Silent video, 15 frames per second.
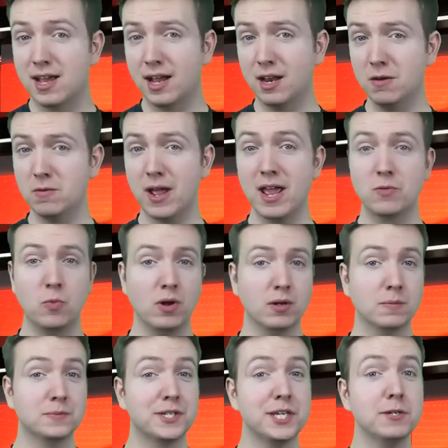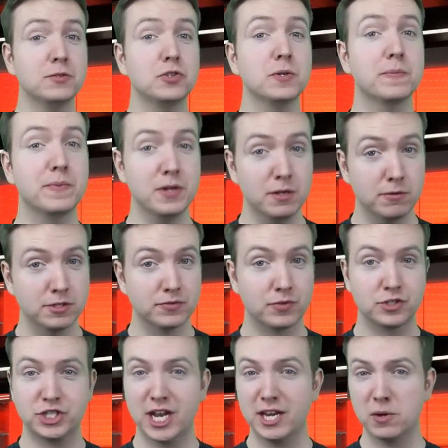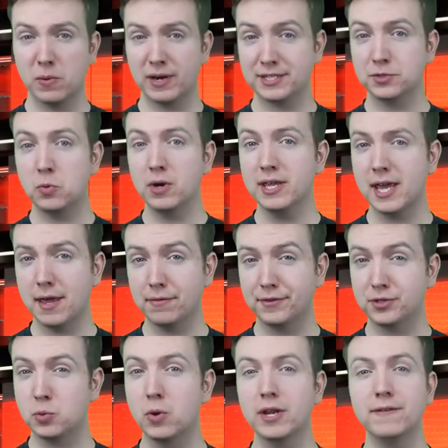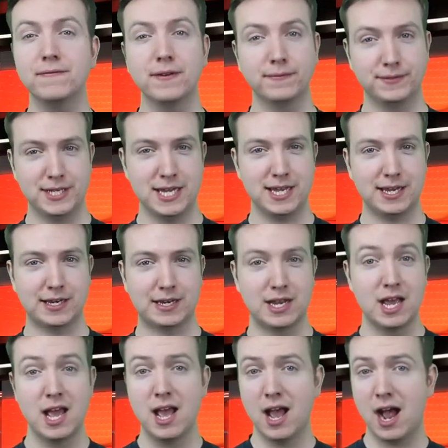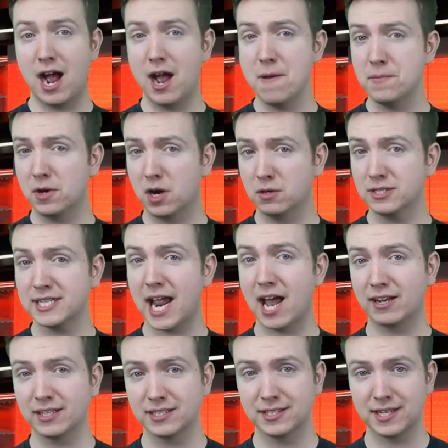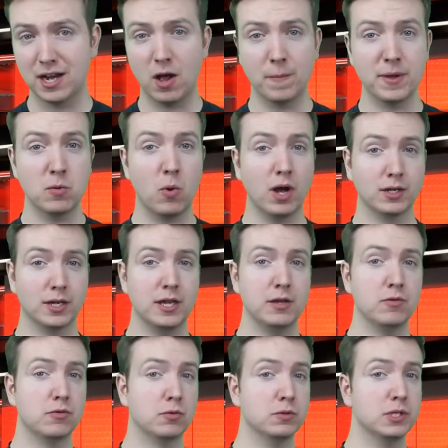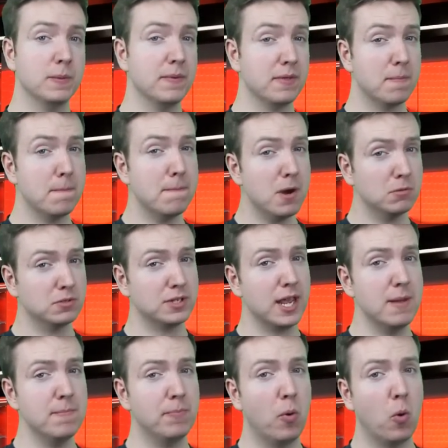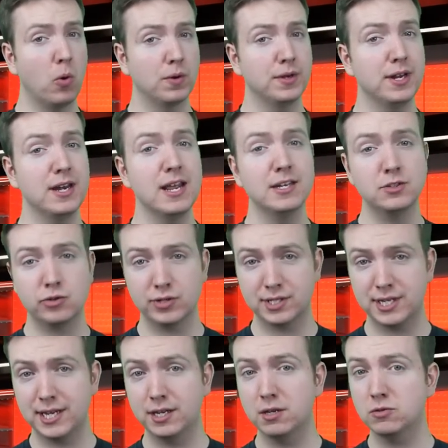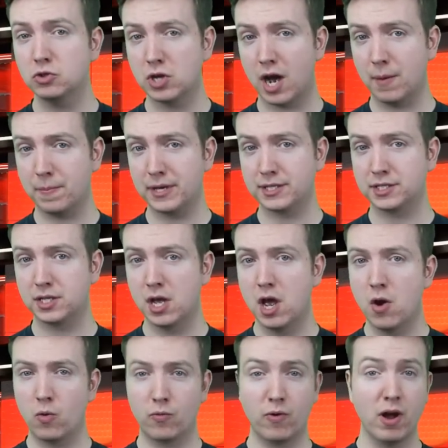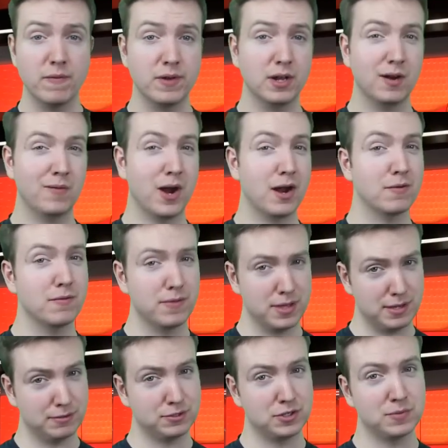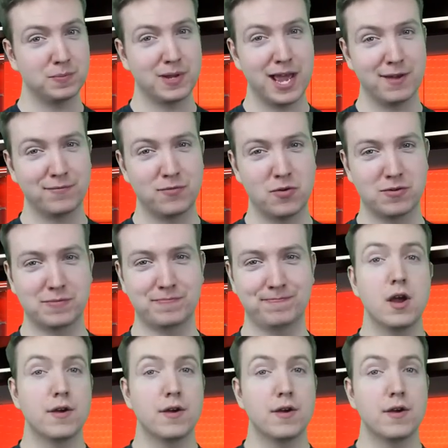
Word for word: Hello and welcome to YouTube News for January 28, 2015. I'm your host, Alex, and I'll be walking you through some of the most important and interesting news topics revolving around the YouTube platform.